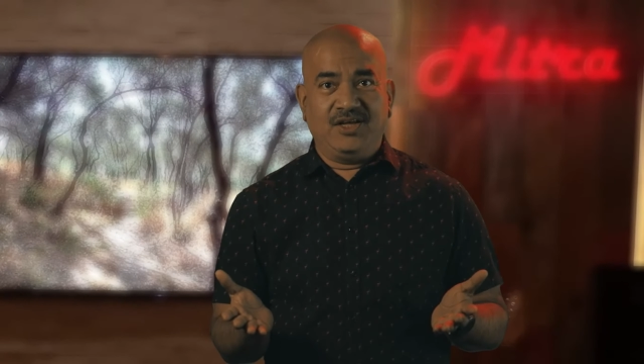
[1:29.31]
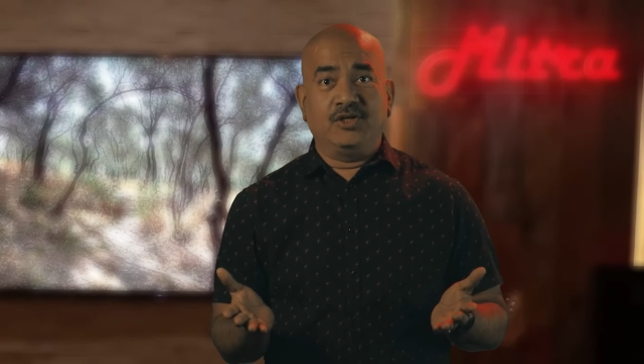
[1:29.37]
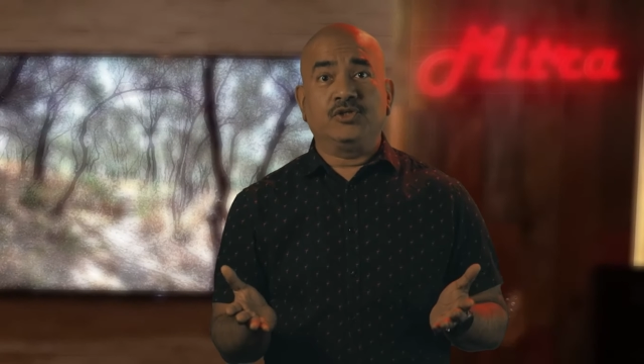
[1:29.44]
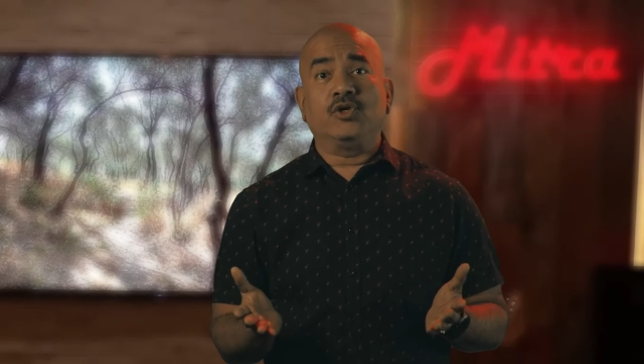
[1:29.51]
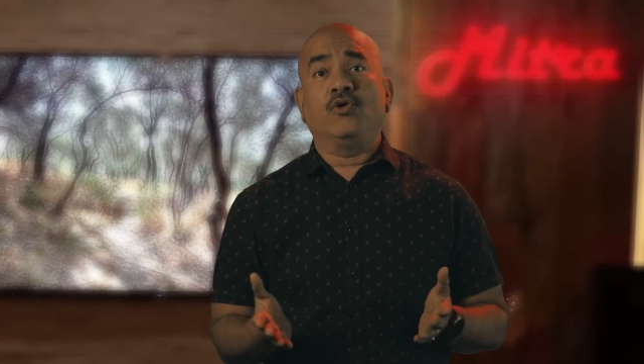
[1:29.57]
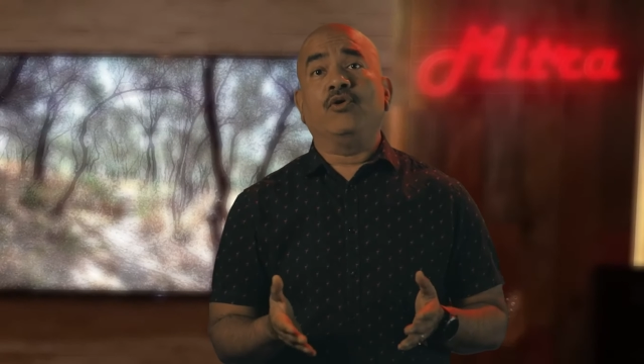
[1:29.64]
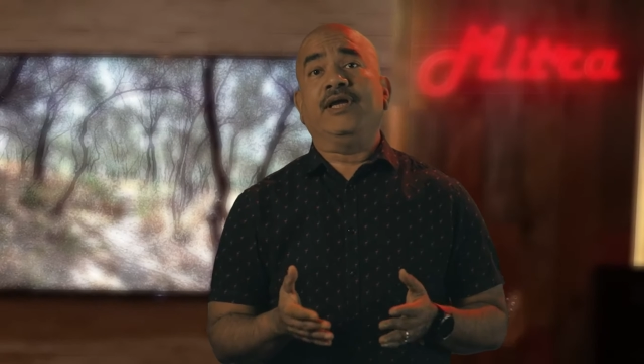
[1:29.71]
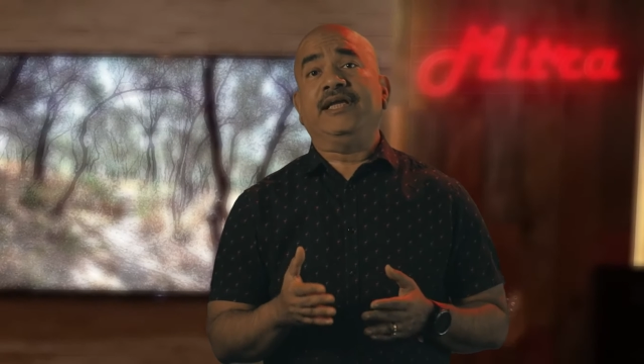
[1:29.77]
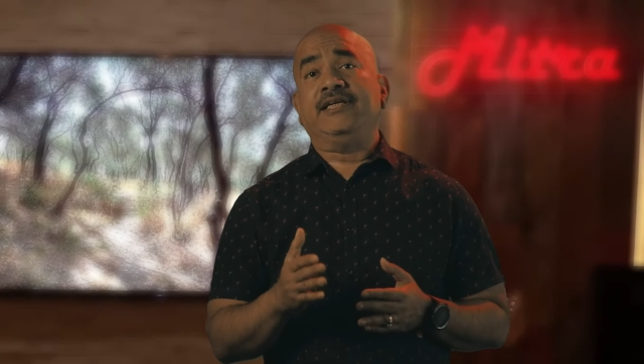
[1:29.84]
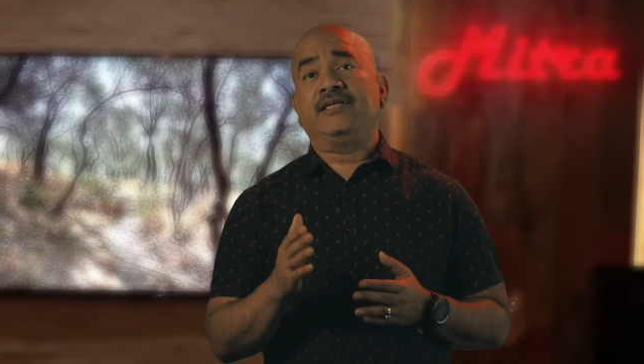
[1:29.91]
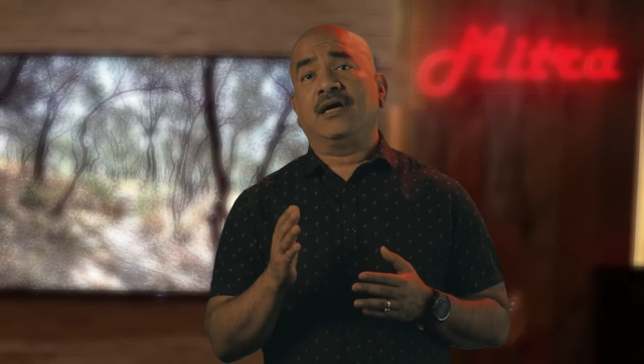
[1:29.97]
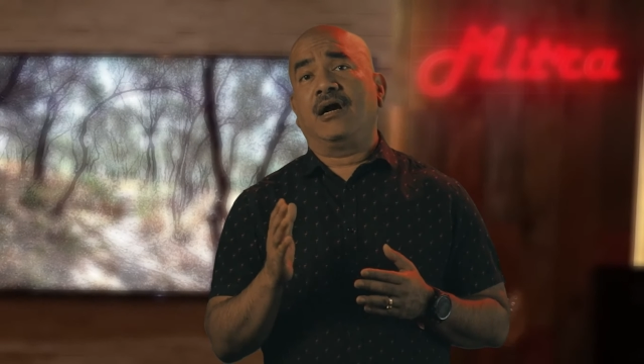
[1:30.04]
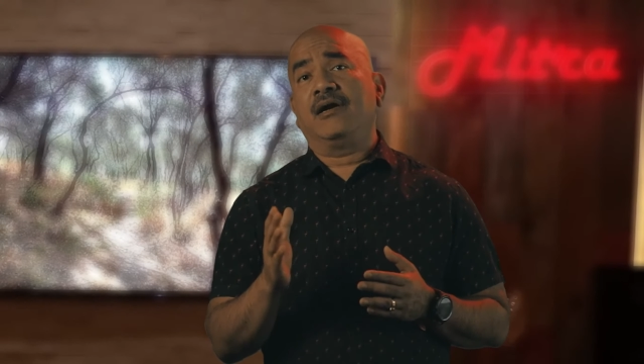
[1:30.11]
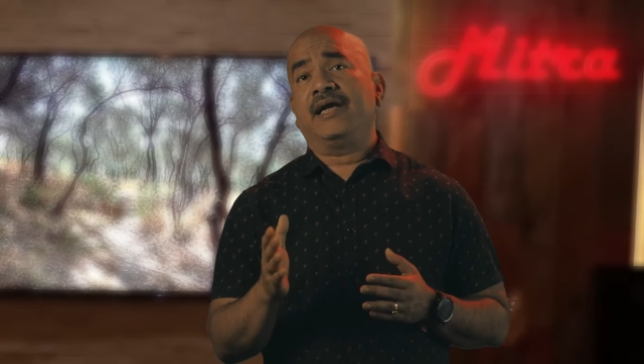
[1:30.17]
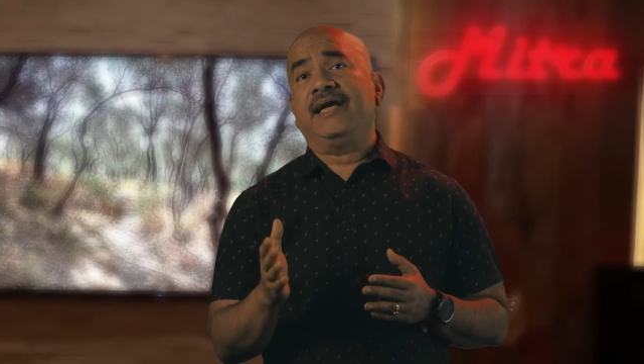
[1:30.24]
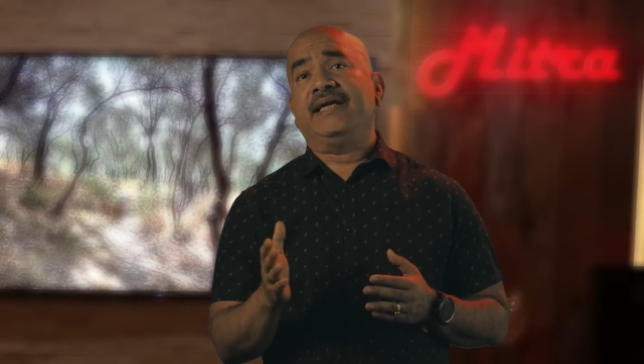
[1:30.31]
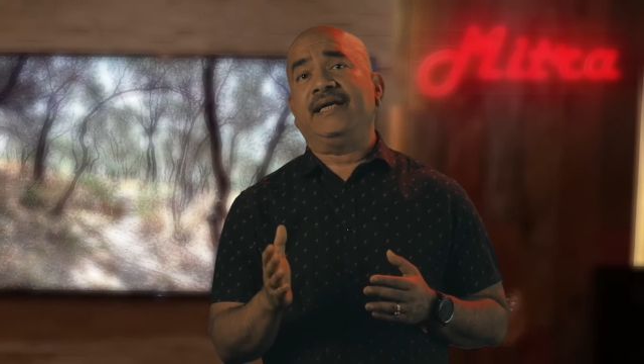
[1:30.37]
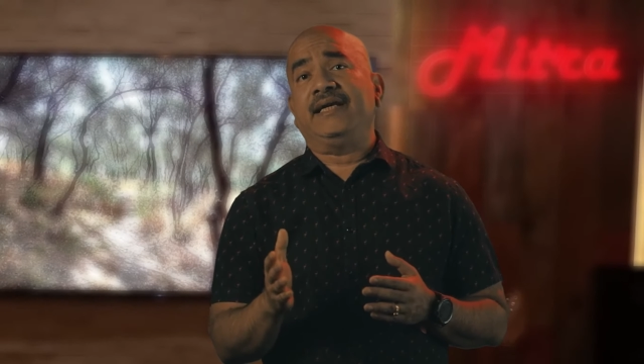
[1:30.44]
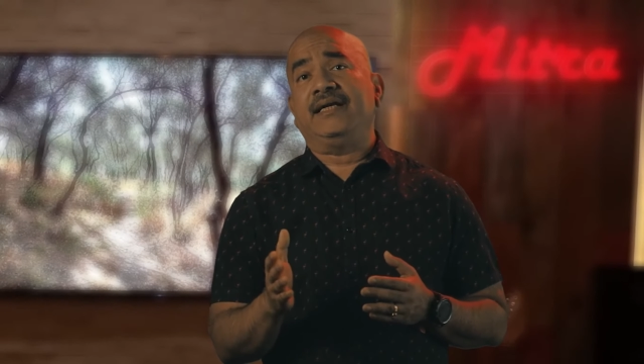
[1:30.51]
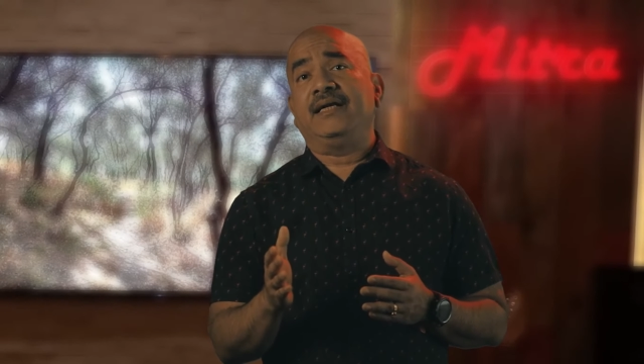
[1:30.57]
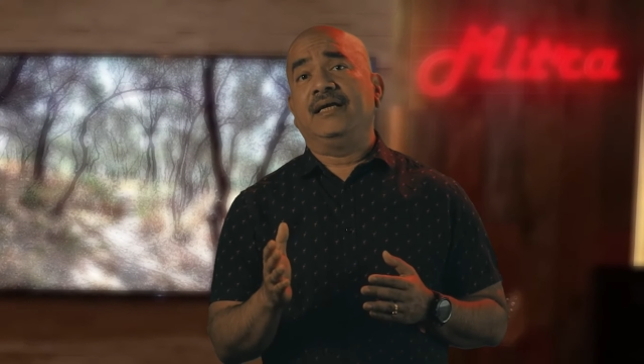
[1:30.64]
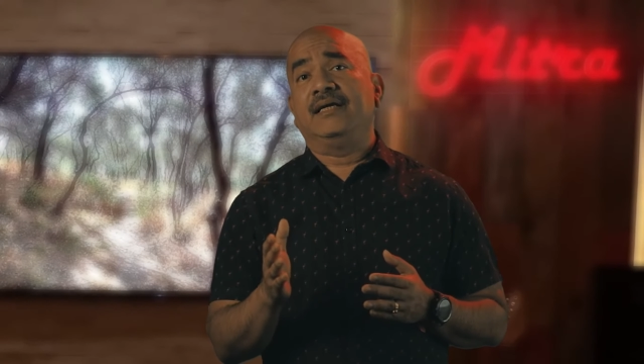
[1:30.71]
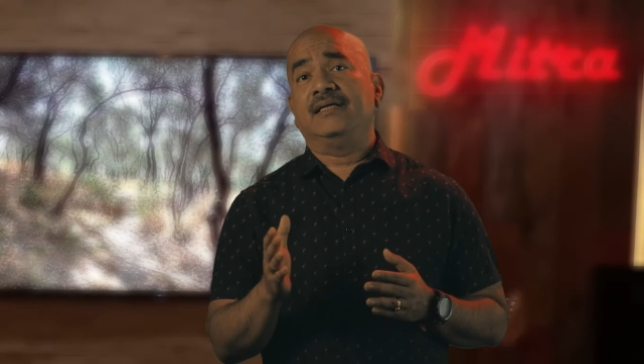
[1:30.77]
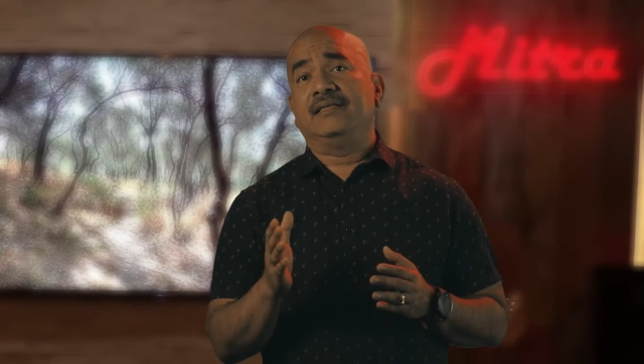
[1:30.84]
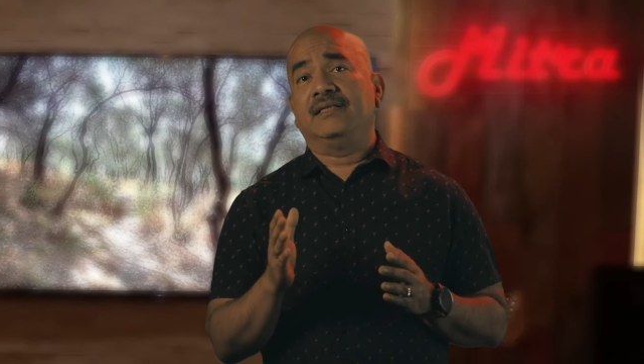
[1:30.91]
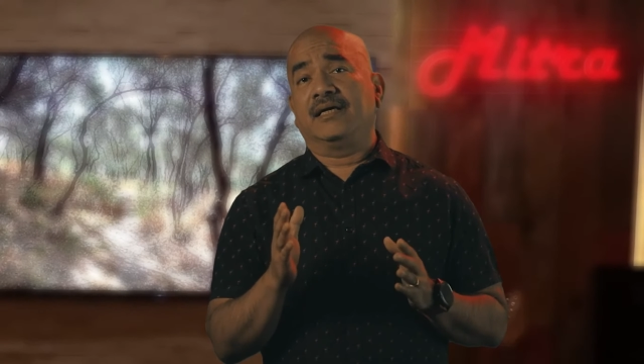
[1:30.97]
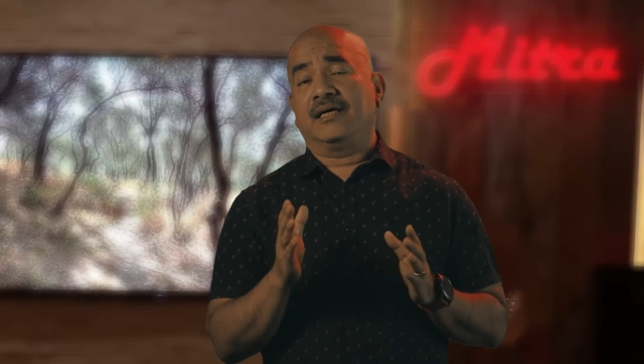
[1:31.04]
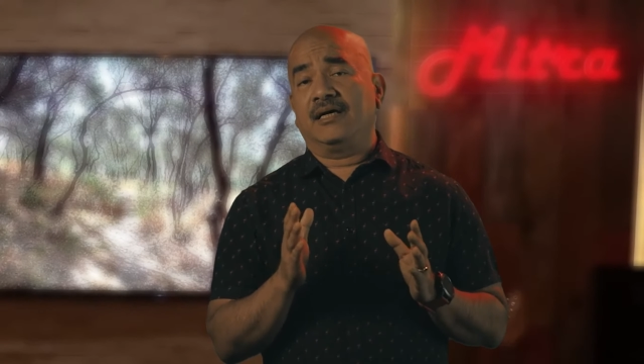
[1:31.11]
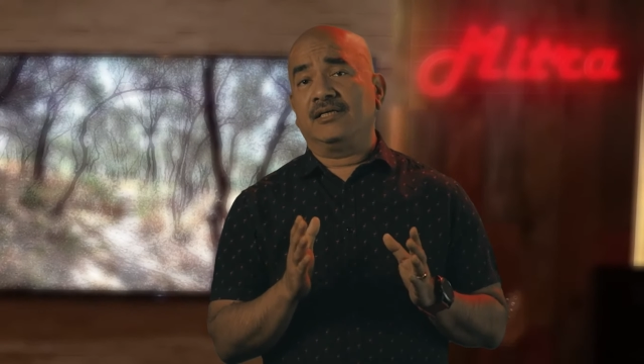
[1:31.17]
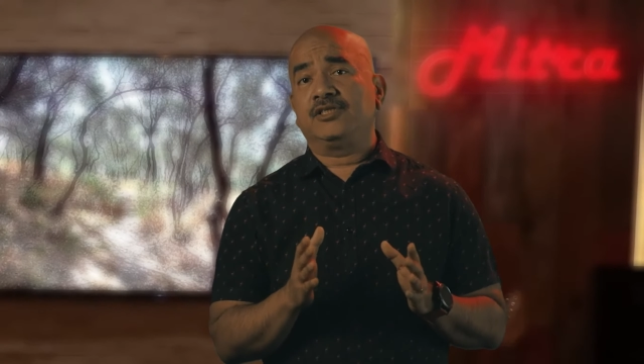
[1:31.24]
So he targeted
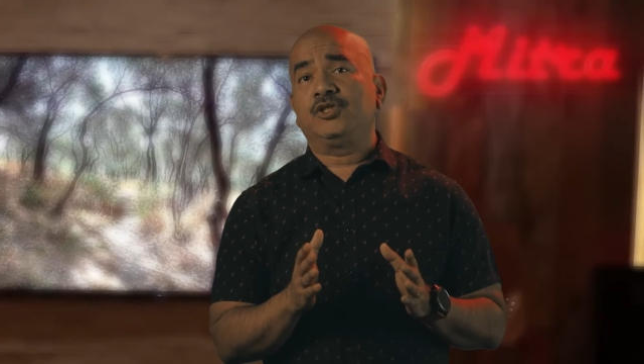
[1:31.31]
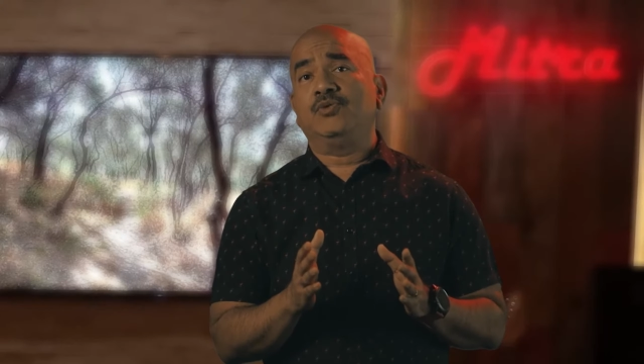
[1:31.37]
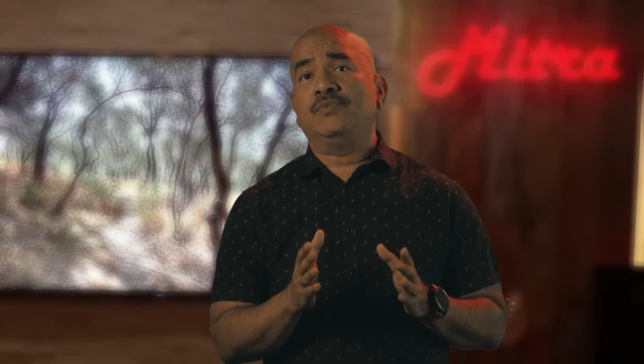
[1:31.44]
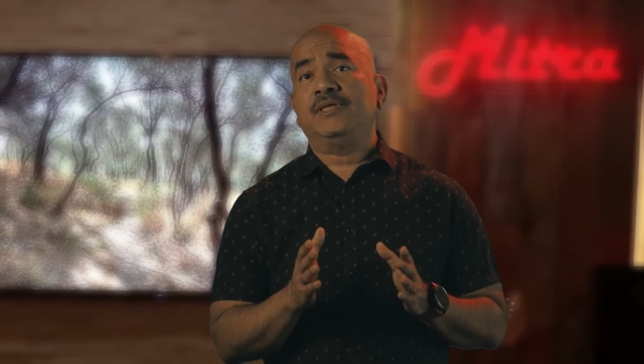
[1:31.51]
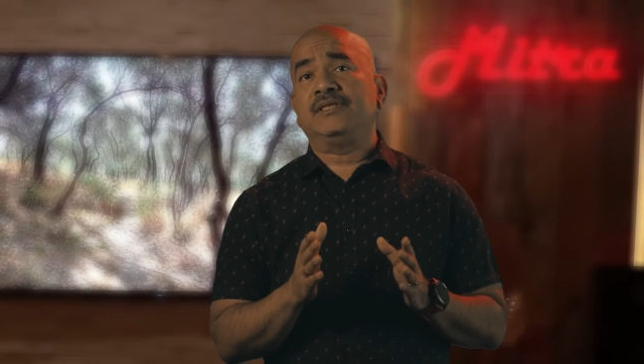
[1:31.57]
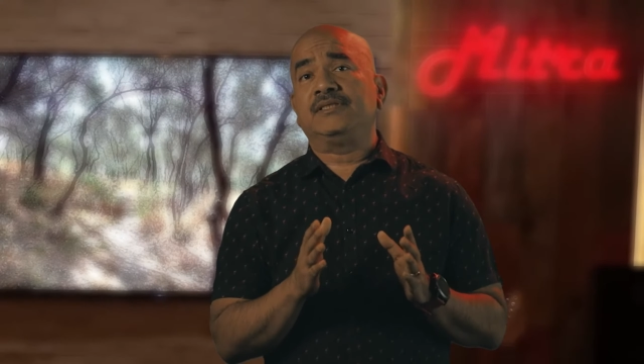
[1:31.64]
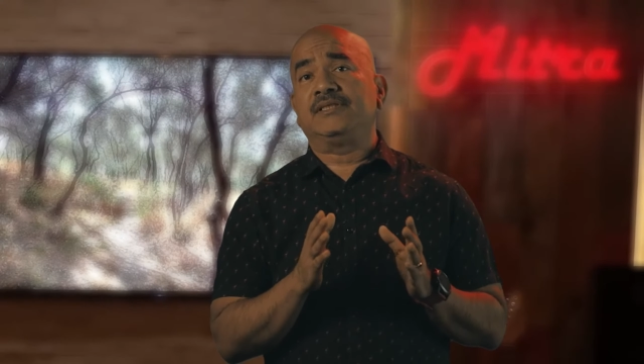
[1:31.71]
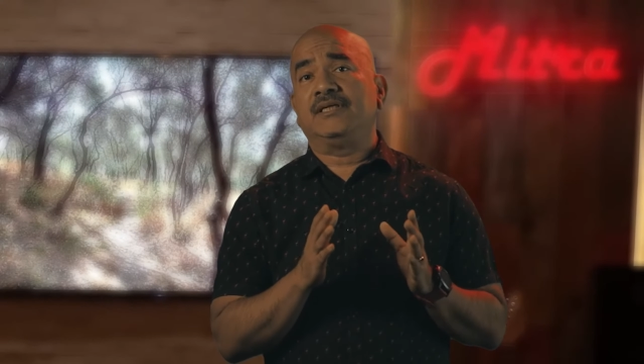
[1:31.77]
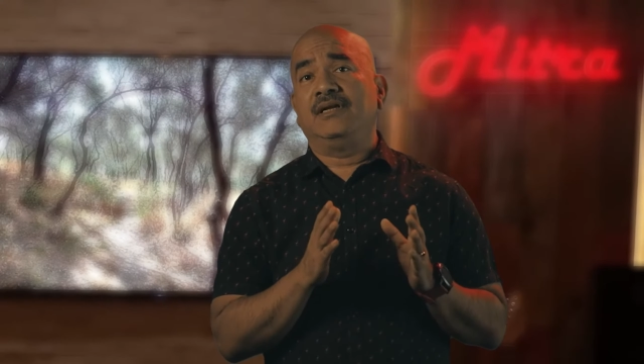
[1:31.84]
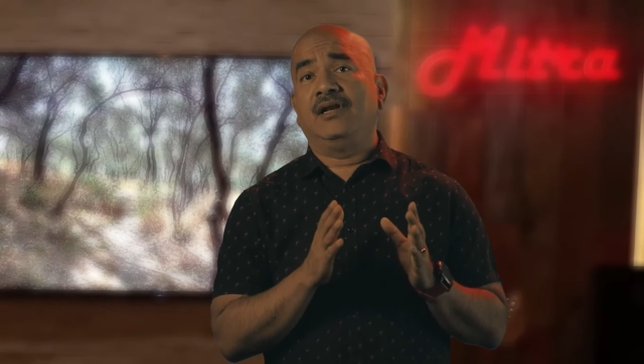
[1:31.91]
the customers